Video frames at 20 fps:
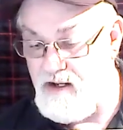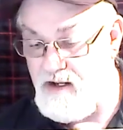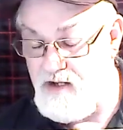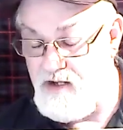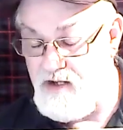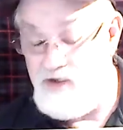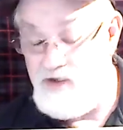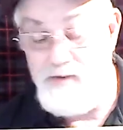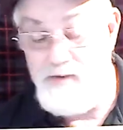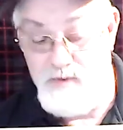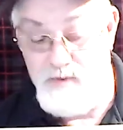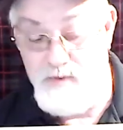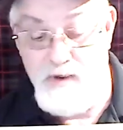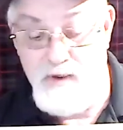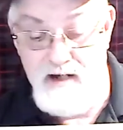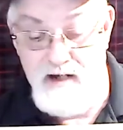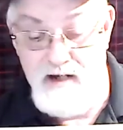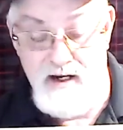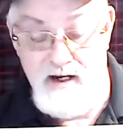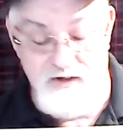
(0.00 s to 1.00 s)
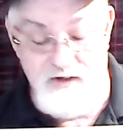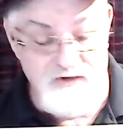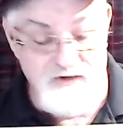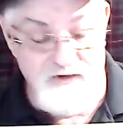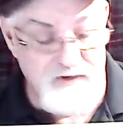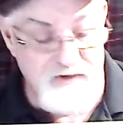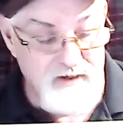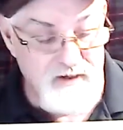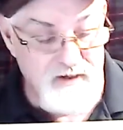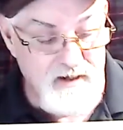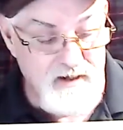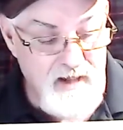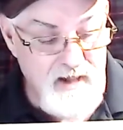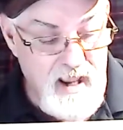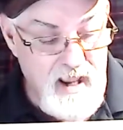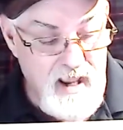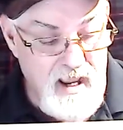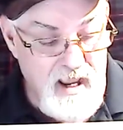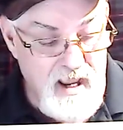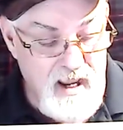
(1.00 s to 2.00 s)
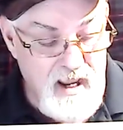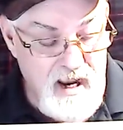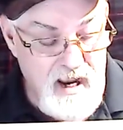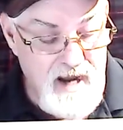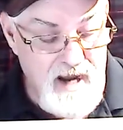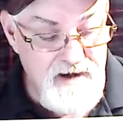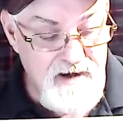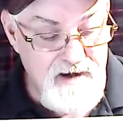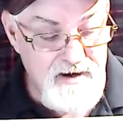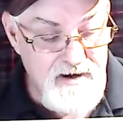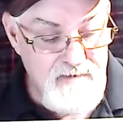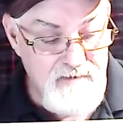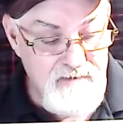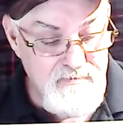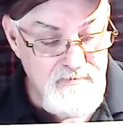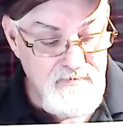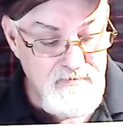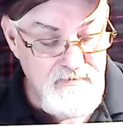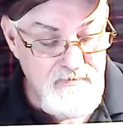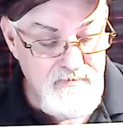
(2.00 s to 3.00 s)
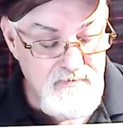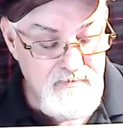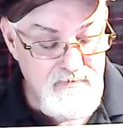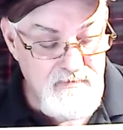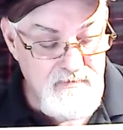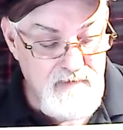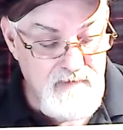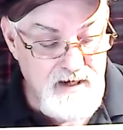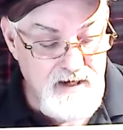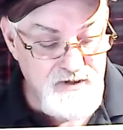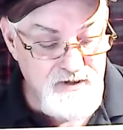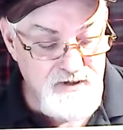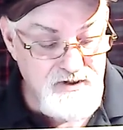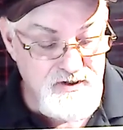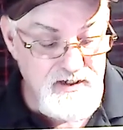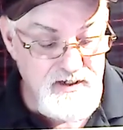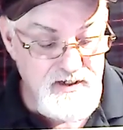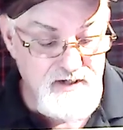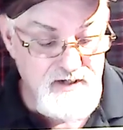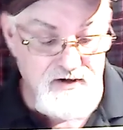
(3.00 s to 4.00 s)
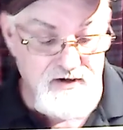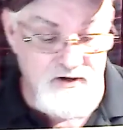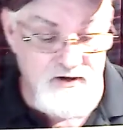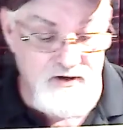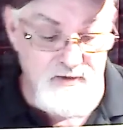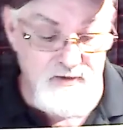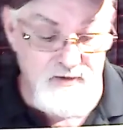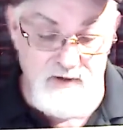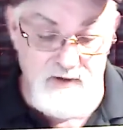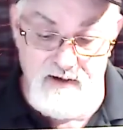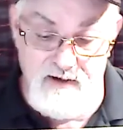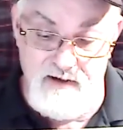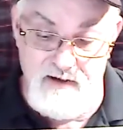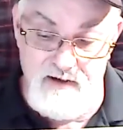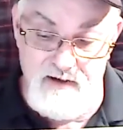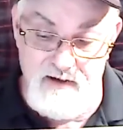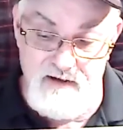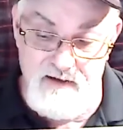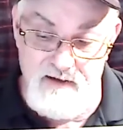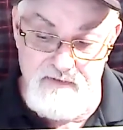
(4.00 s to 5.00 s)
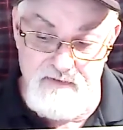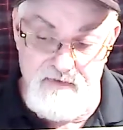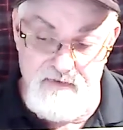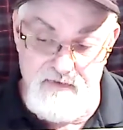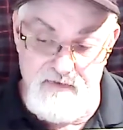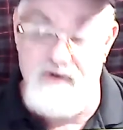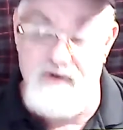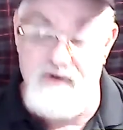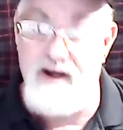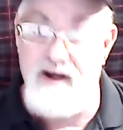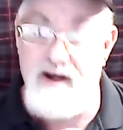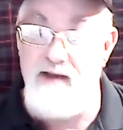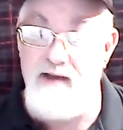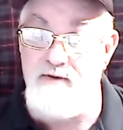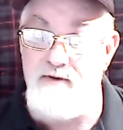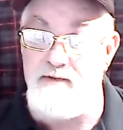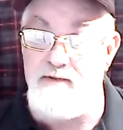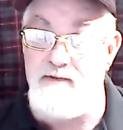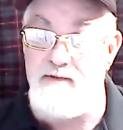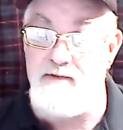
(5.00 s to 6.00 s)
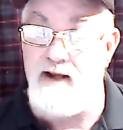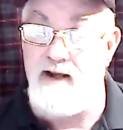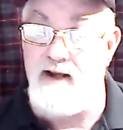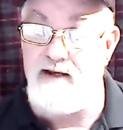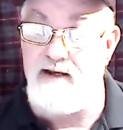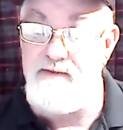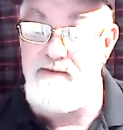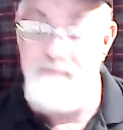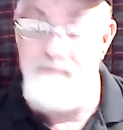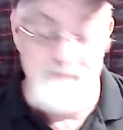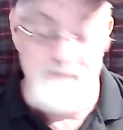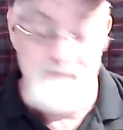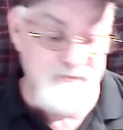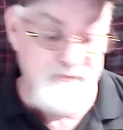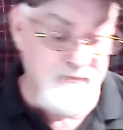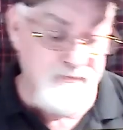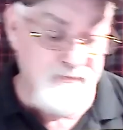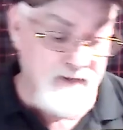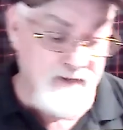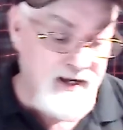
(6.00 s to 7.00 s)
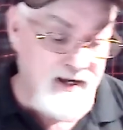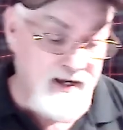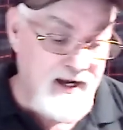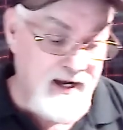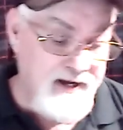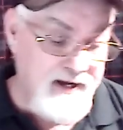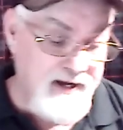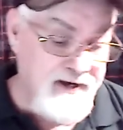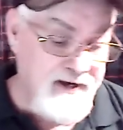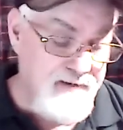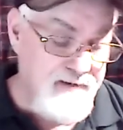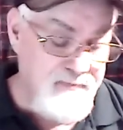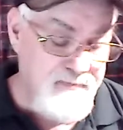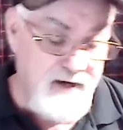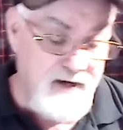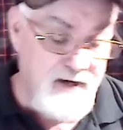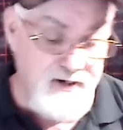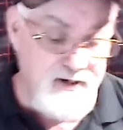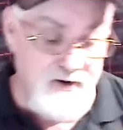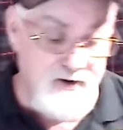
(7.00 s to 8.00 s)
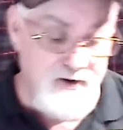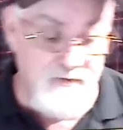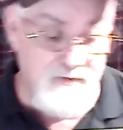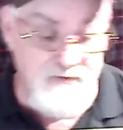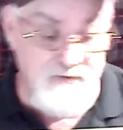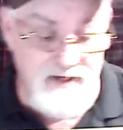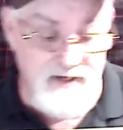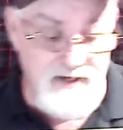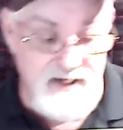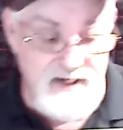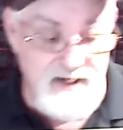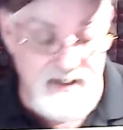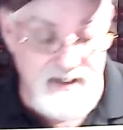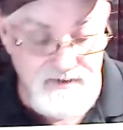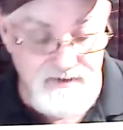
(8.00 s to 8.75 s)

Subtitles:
She was quite nice. And I stood there talking to her for fucking hours apparently. And I got home very late.